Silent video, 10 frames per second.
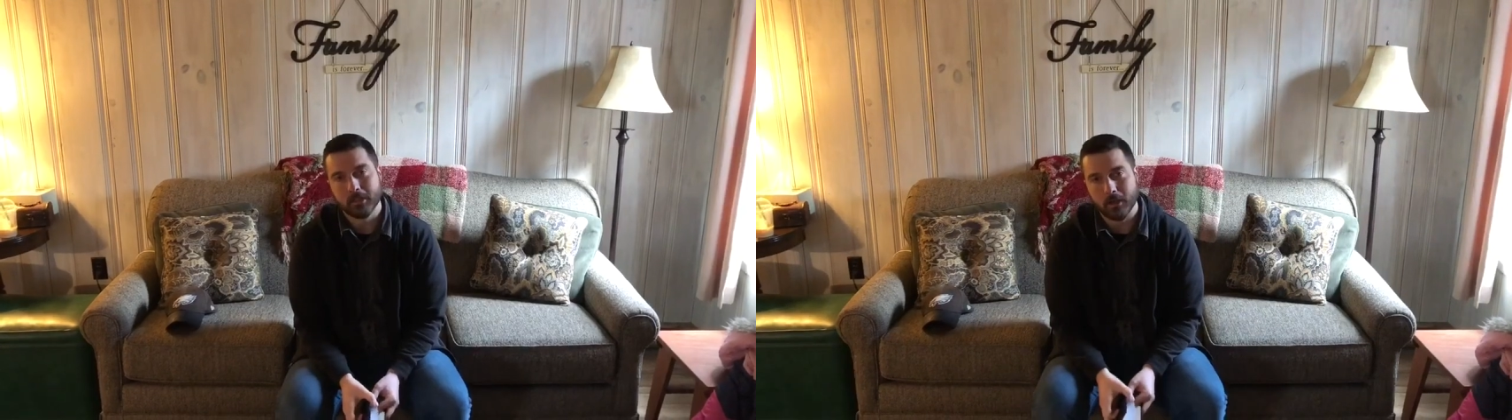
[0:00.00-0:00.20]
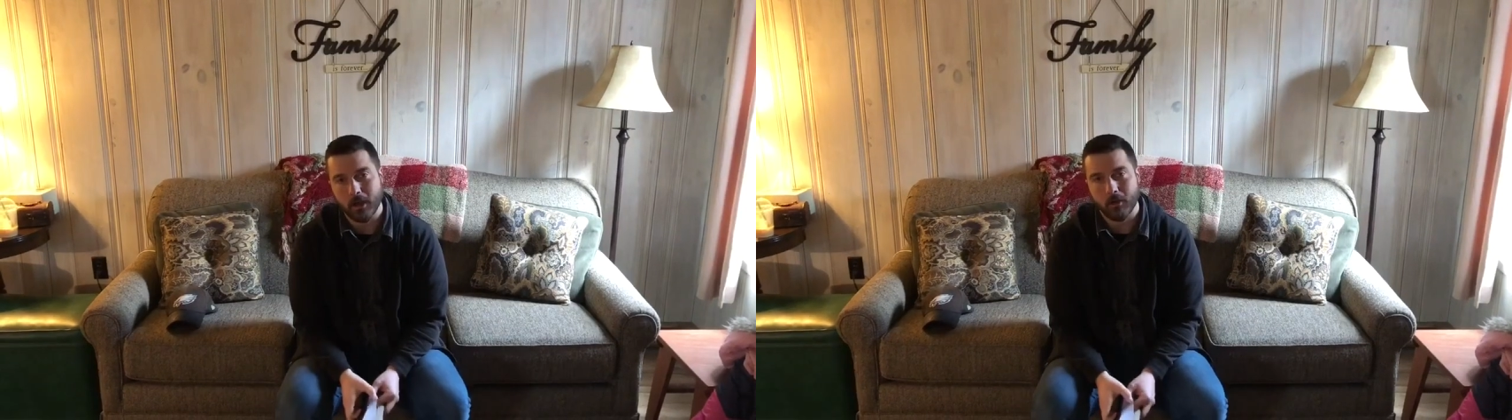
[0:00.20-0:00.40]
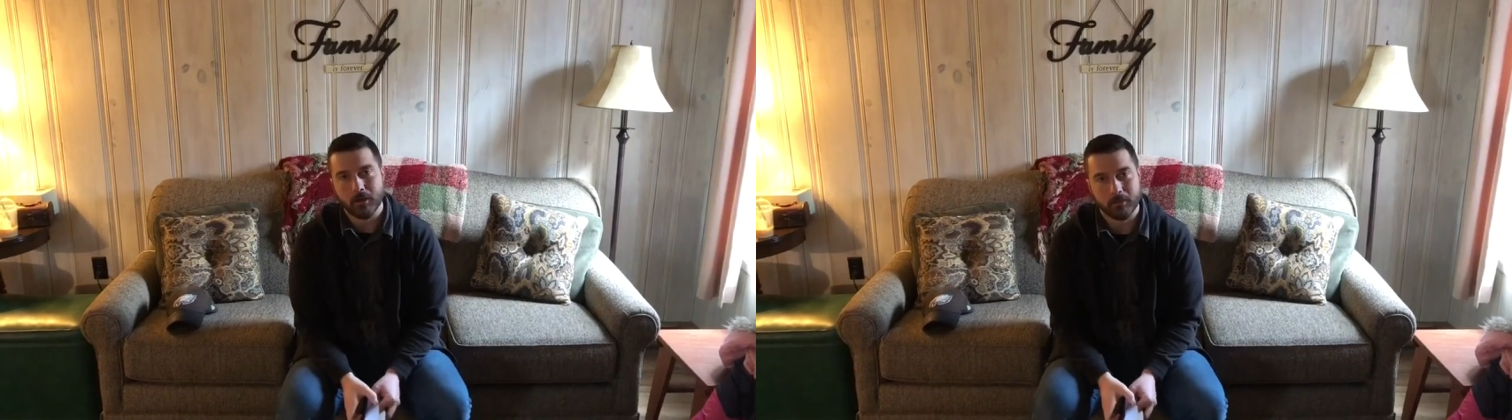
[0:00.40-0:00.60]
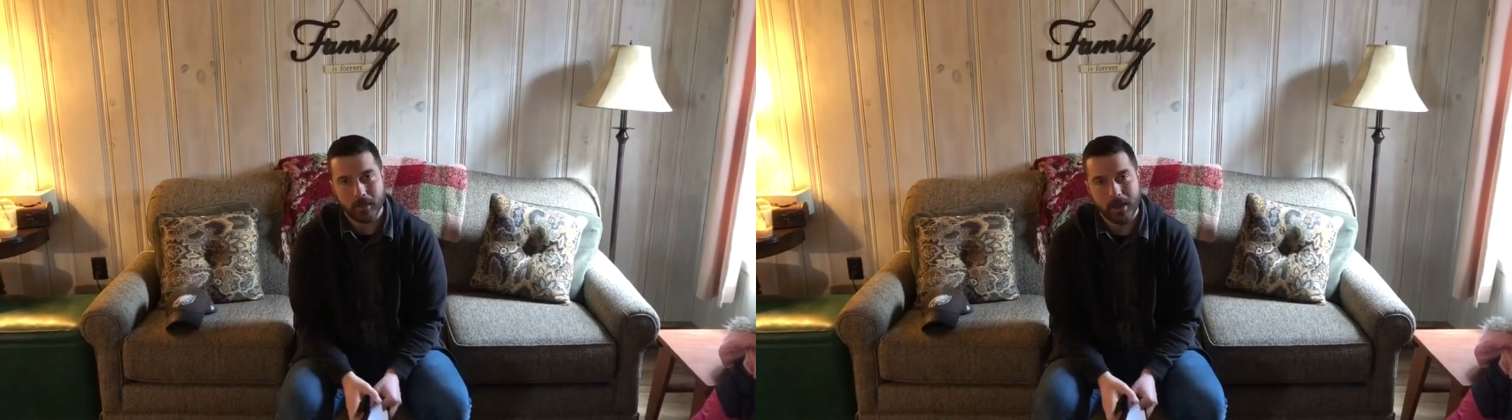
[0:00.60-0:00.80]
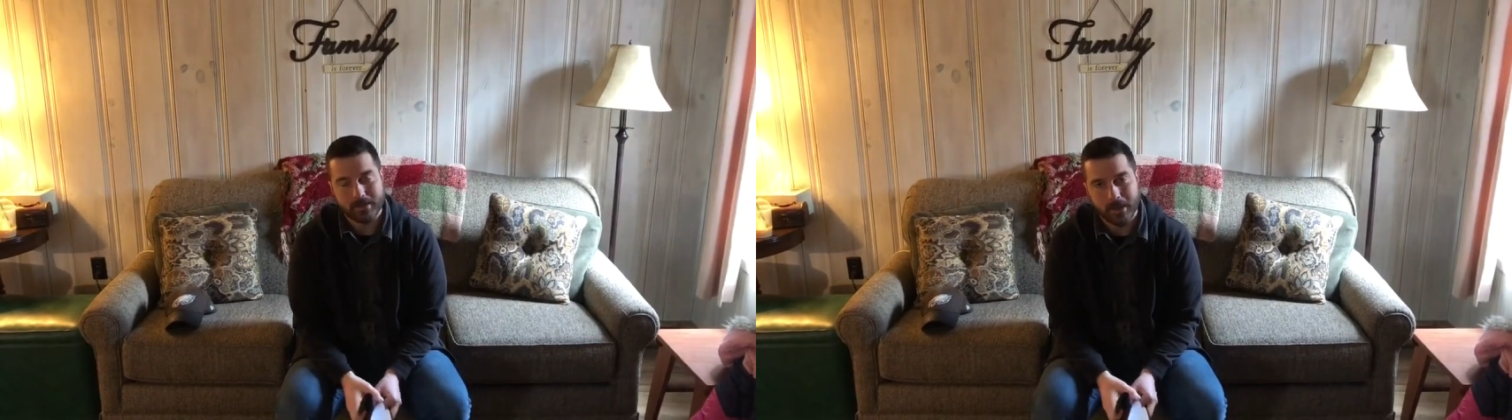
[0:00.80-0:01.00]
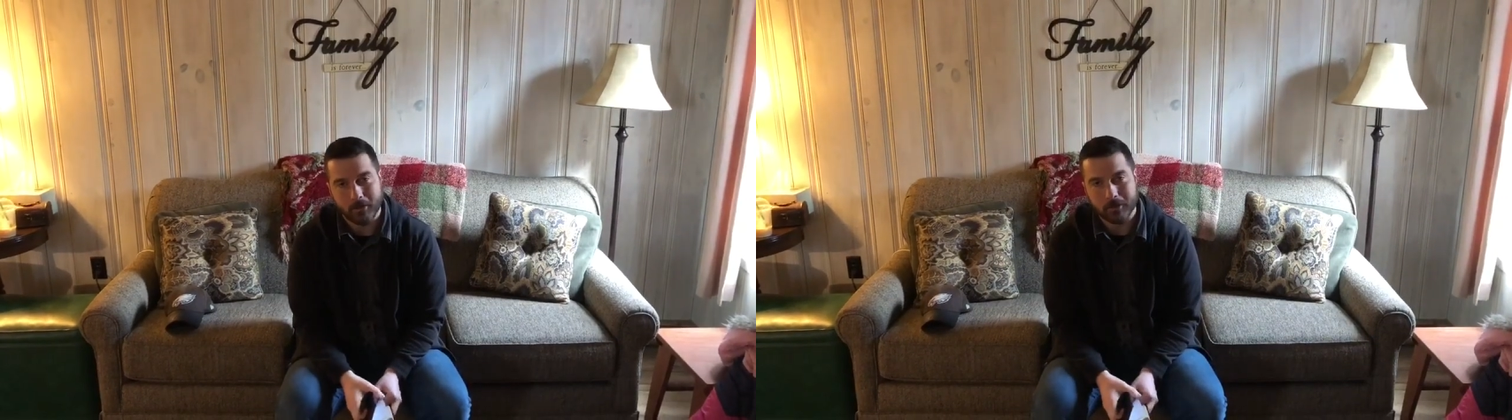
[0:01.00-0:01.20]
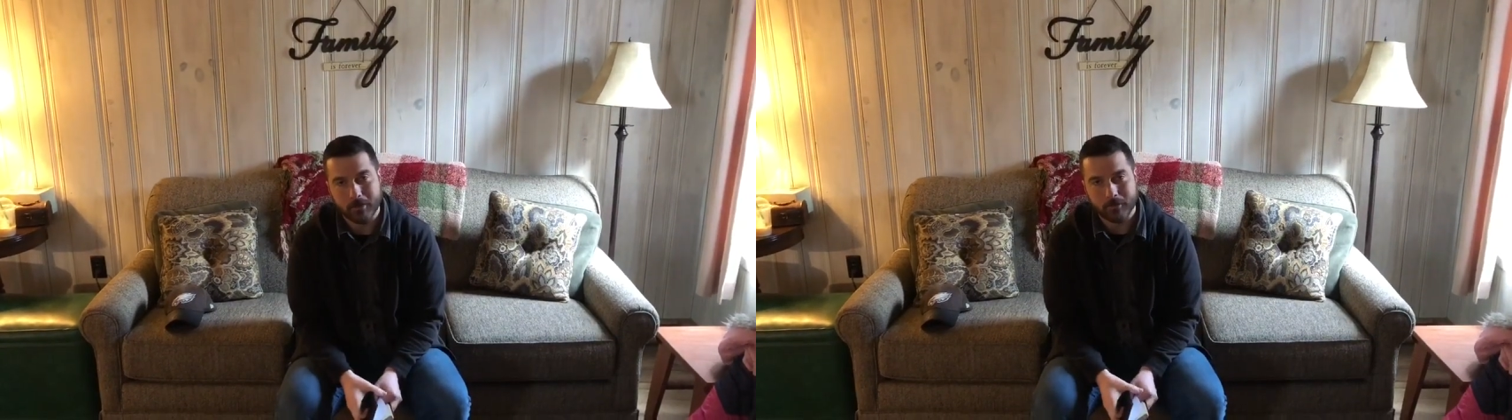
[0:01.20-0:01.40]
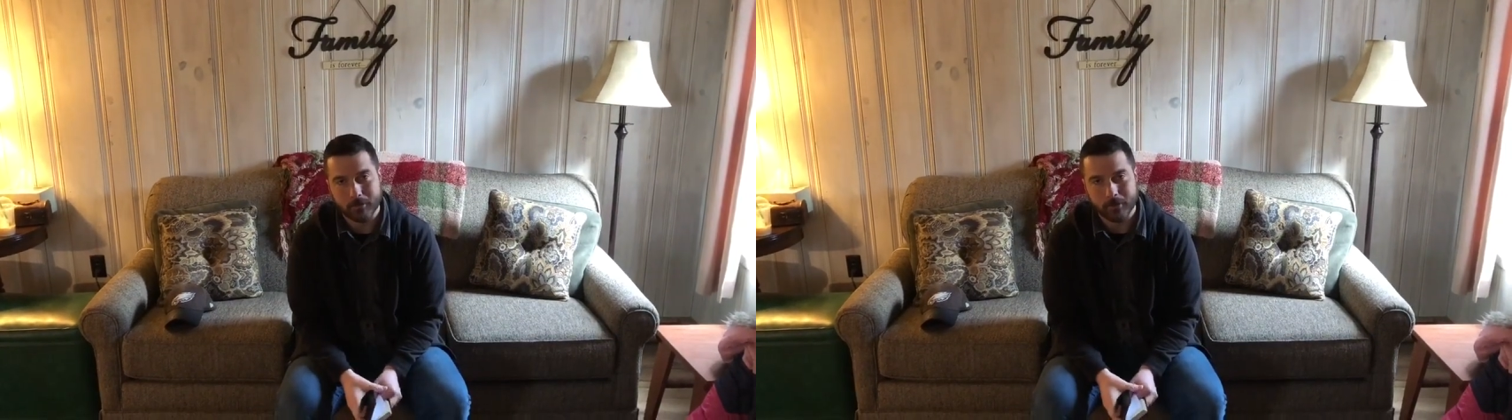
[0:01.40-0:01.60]
go if that's how you've
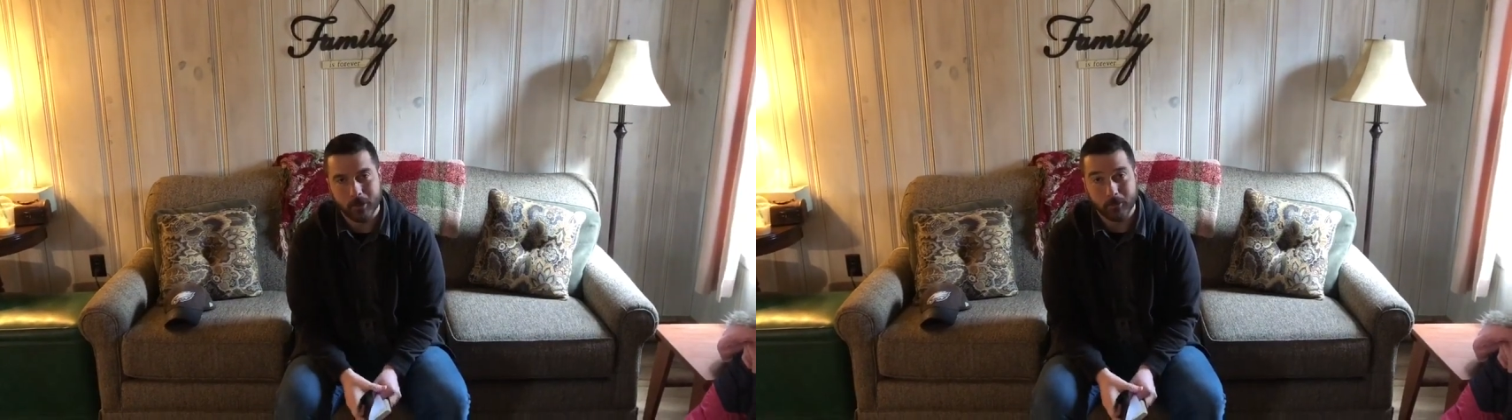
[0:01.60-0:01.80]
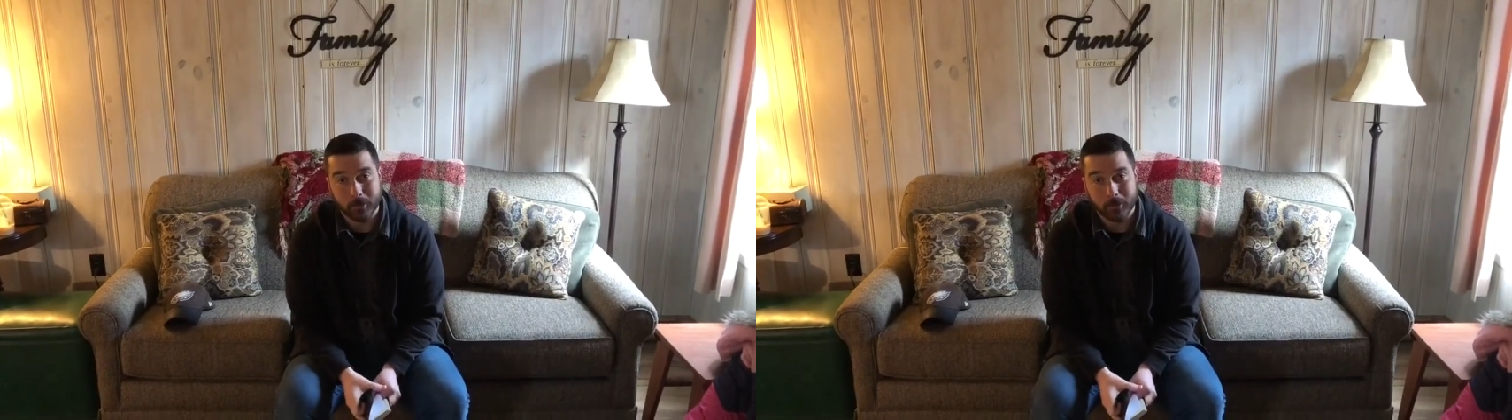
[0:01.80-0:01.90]
ever felt,